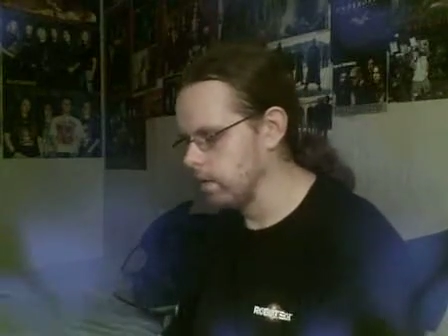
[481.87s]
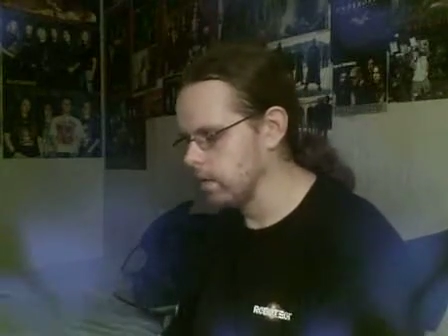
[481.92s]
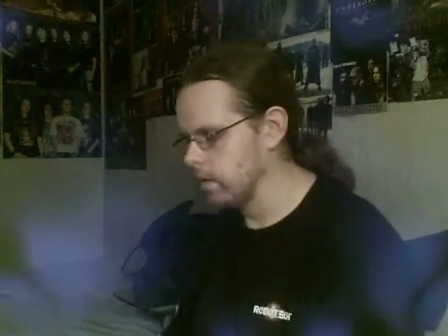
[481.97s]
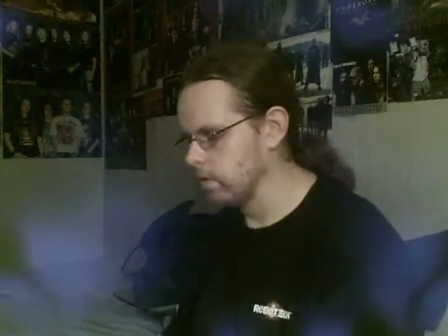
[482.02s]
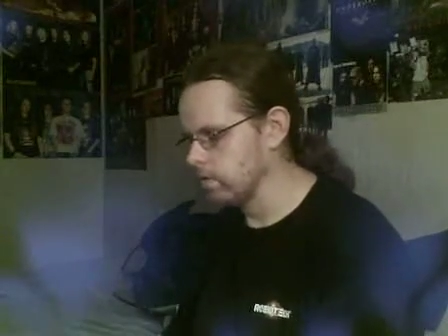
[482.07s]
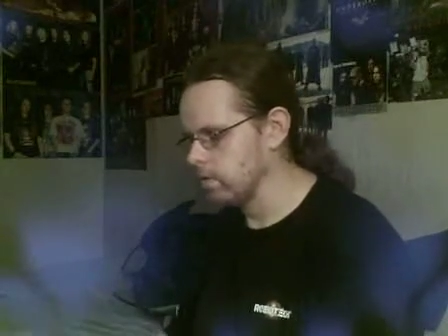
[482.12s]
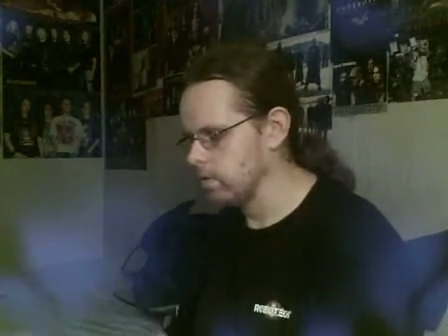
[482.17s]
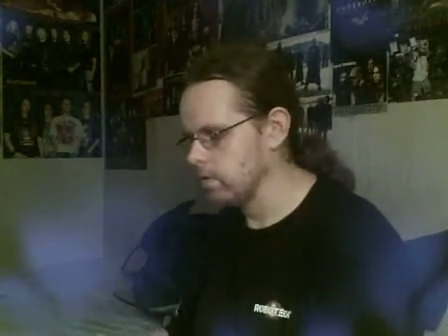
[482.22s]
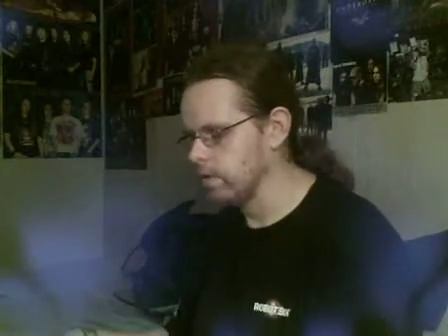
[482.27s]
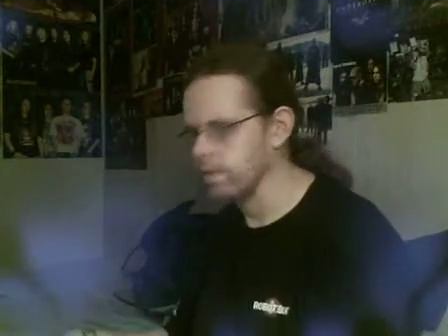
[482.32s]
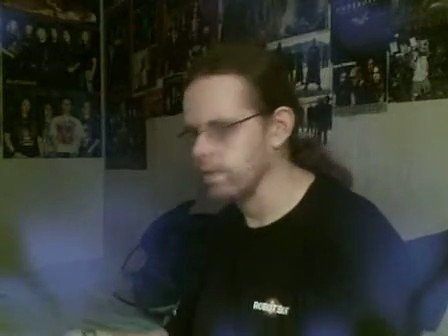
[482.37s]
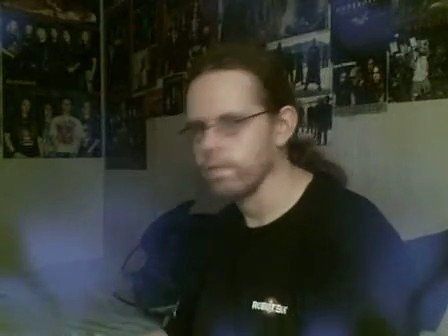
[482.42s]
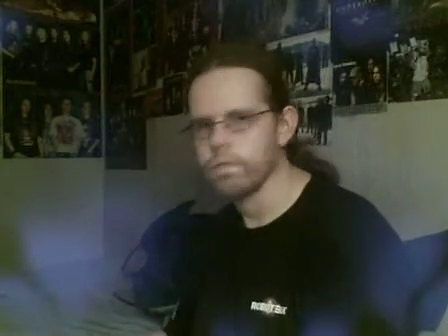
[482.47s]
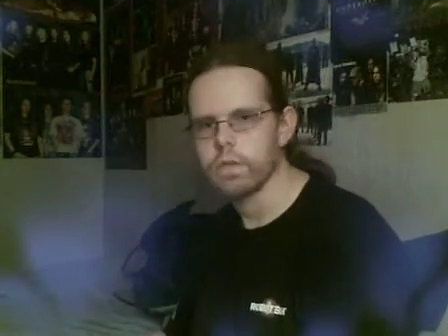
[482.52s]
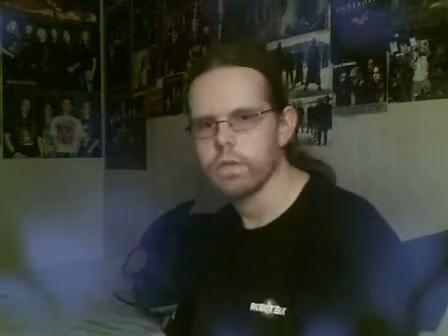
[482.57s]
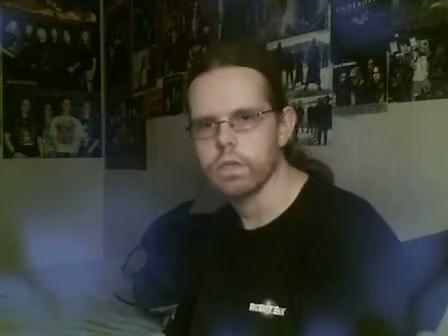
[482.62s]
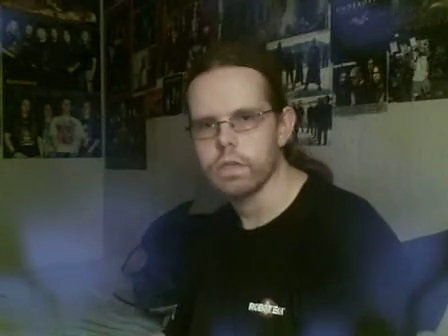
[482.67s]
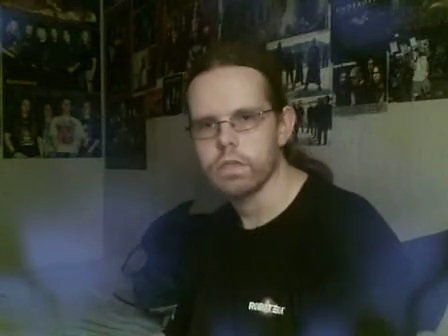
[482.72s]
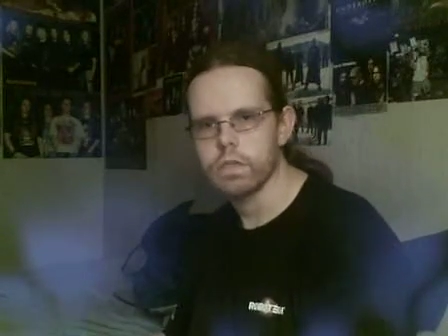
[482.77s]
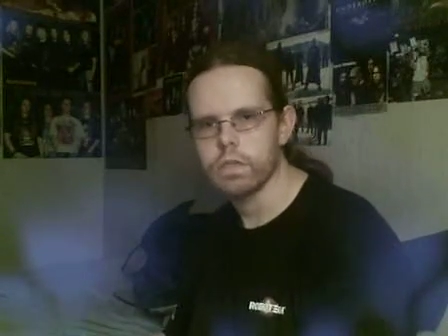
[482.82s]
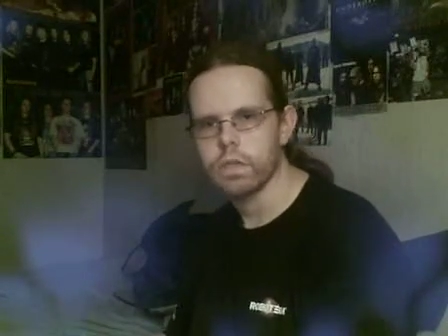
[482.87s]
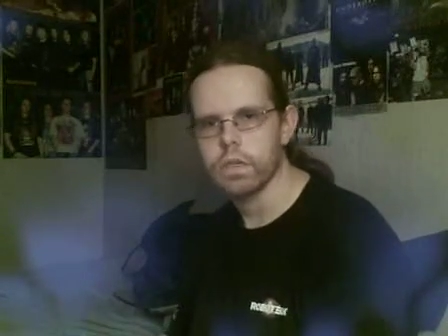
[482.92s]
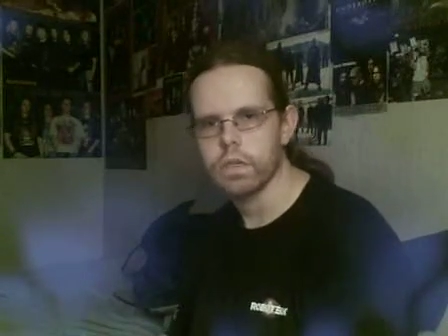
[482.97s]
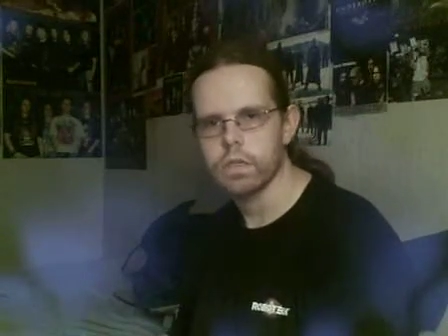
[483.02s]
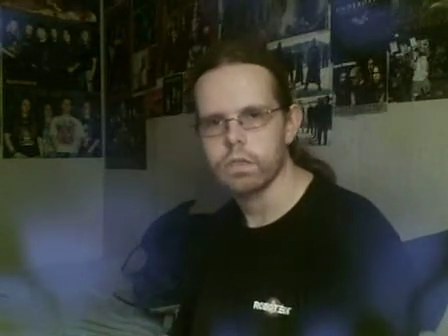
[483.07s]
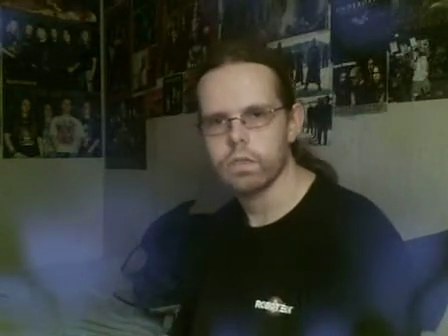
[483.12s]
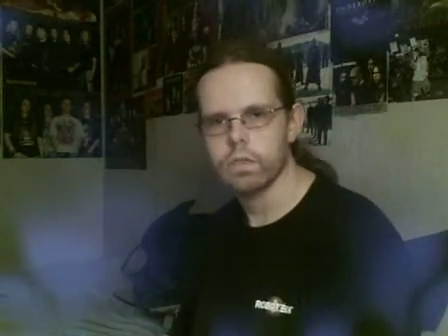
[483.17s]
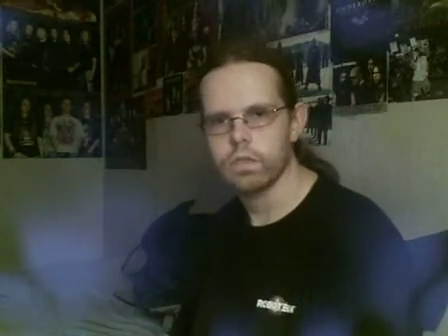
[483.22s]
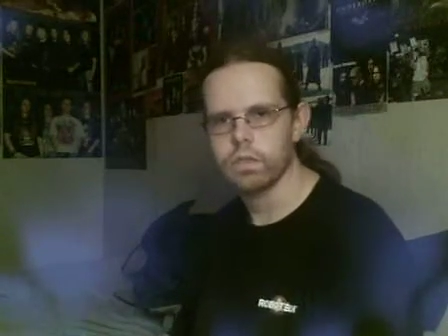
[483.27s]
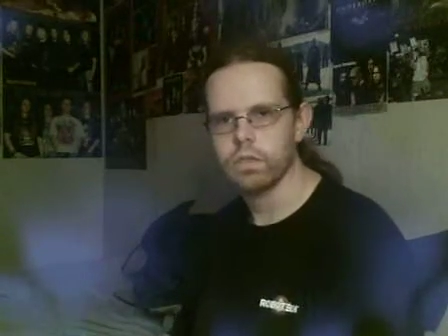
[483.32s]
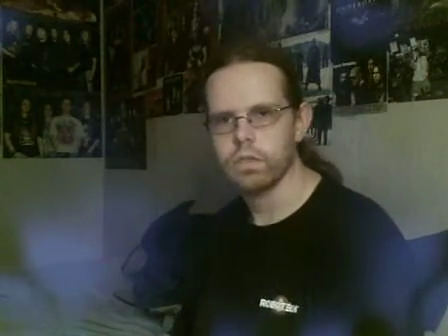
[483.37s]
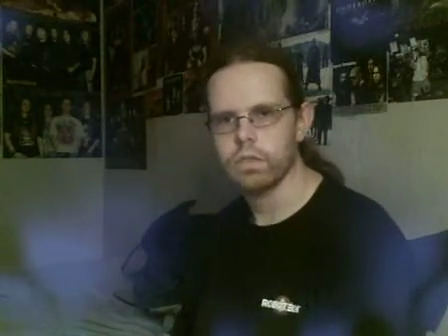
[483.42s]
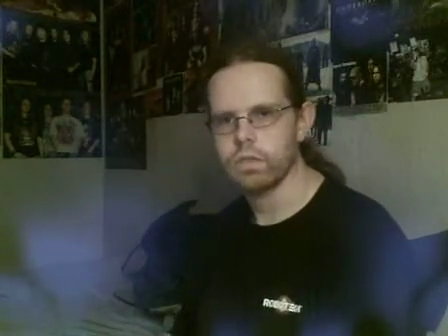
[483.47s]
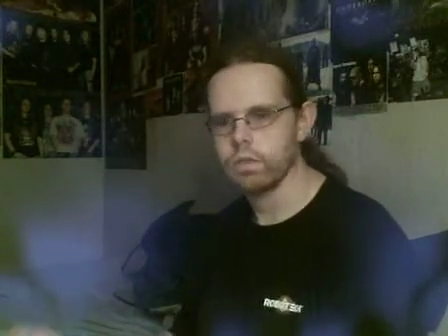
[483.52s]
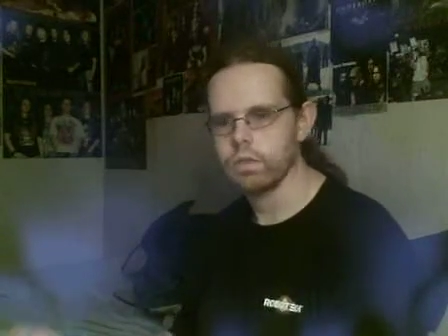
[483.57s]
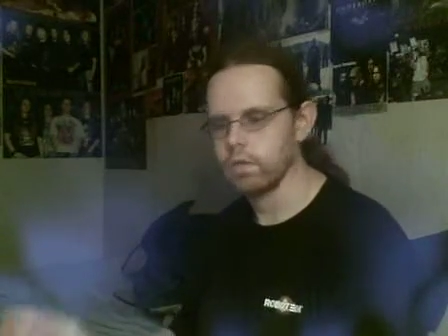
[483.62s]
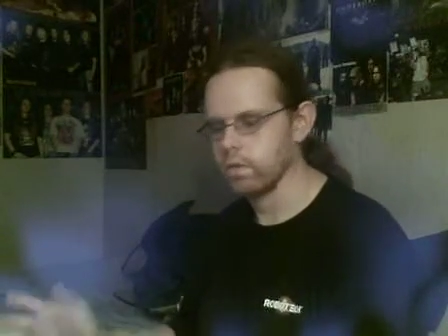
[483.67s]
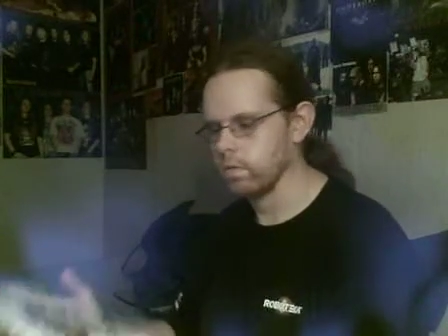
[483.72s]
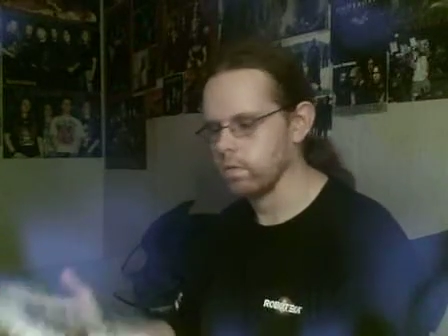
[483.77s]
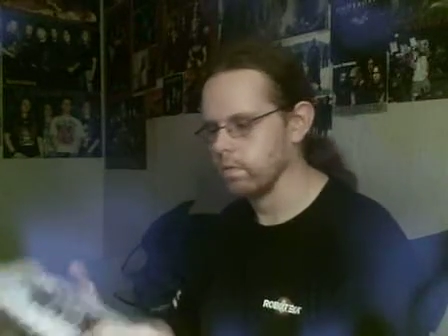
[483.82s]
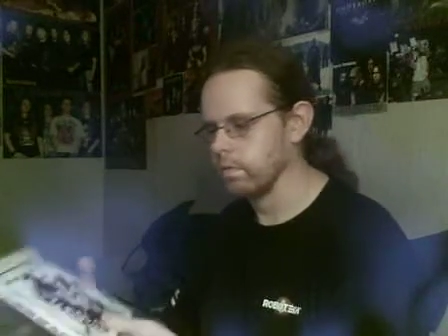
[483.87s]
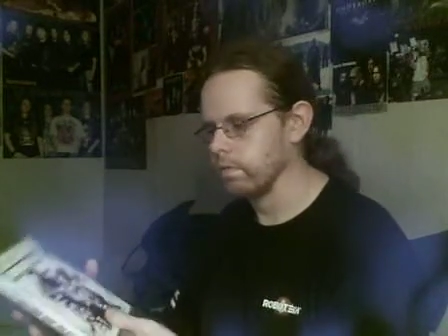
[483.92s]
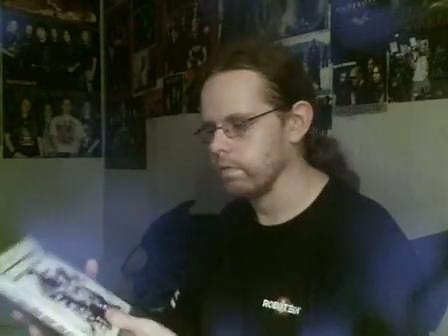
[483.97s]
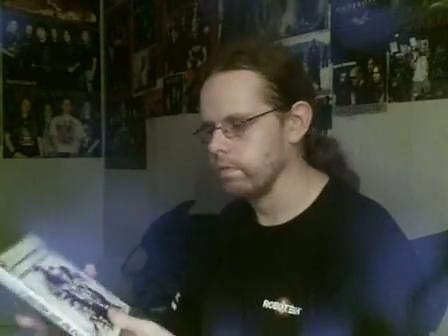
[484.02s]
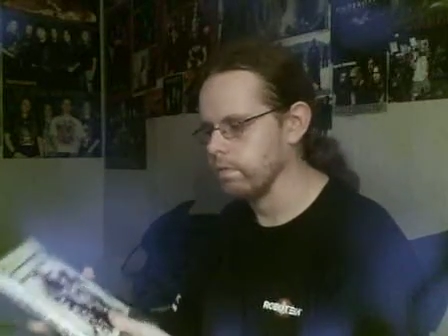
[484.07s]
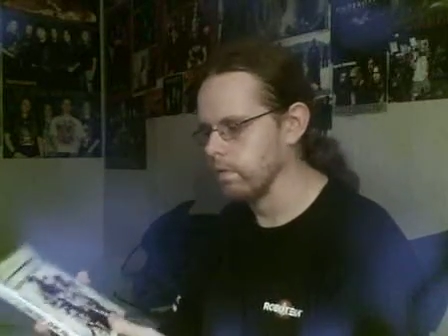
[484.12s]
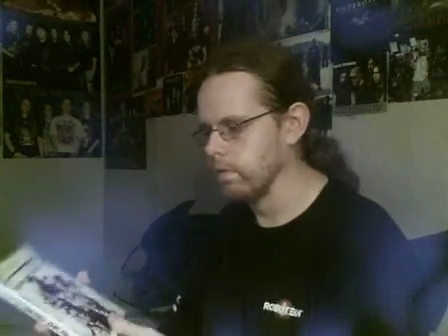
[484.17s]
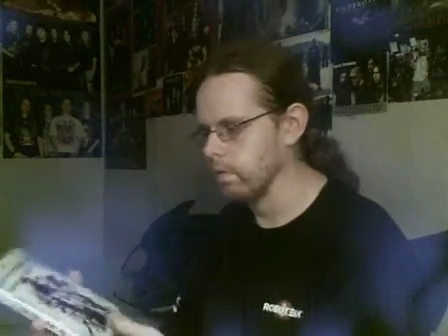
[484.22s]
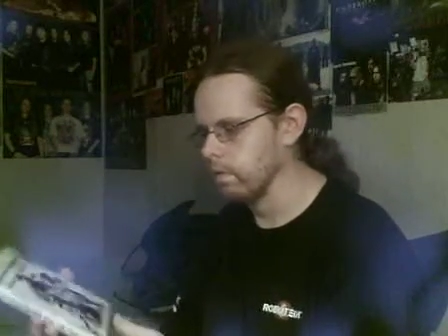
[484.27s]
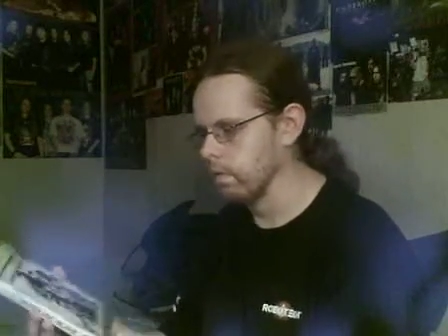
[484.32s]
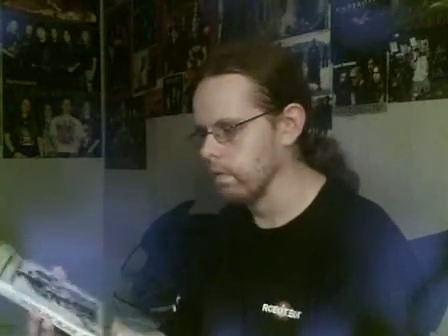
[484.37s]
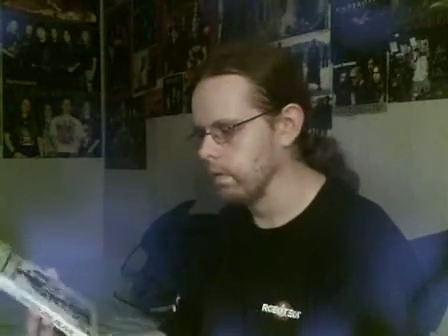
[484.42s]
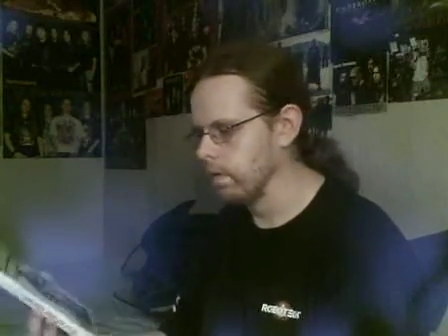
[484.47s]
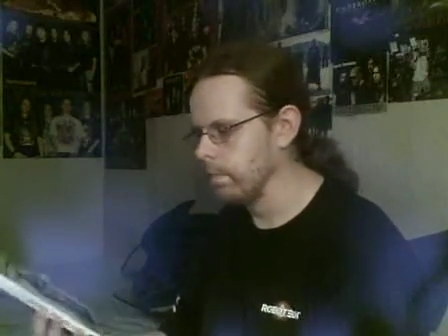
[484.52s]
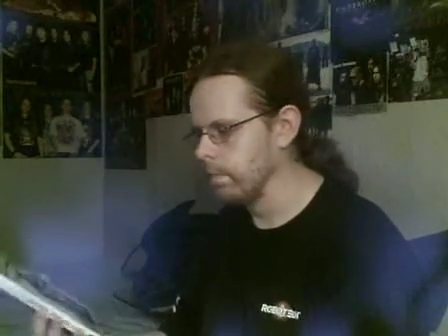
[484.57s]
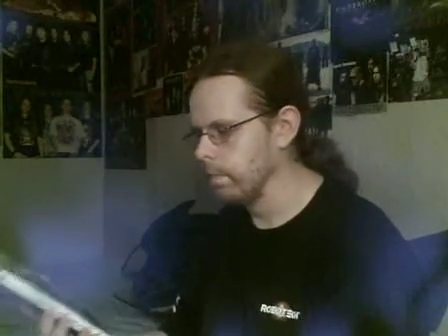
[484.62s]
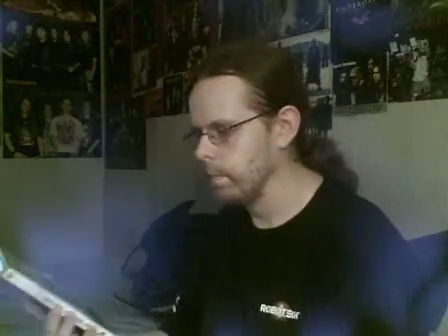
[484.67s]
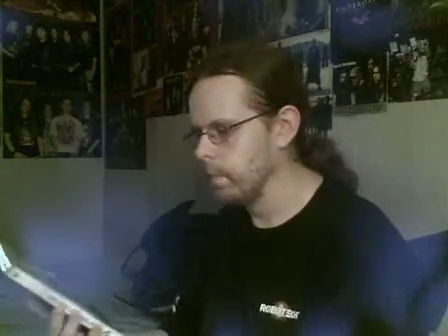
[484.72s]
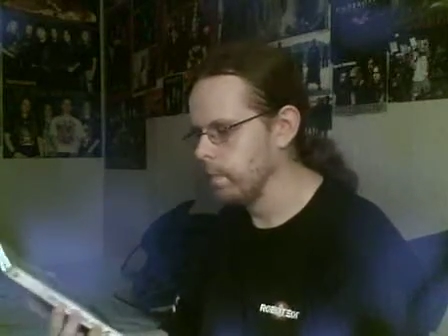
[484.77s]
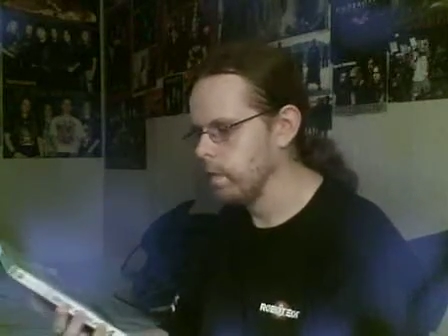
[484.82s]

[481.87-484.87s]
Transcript: you know, stiffness, and it's just, it doesn't really feel right.